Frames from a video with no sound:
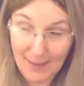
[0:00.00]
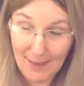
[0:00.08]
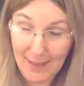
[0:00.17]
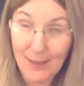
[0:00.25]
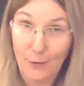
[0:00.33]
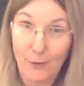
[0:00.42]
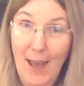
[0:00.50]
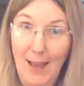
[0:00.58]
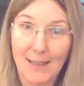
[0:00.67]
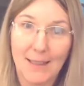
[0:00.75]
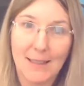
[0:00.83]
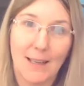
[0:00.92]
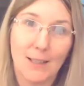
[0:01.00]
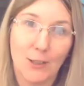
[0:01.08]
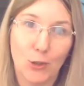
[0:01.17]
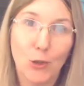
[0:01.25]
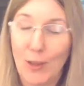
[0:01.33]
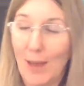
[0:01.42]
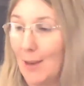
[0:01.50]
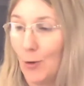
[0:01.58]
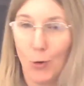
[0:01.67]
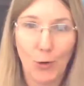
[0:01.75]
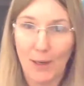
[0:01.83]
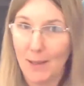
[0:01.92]
in fact it does do that,
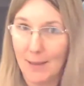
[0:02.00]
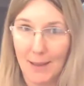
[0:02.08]
or in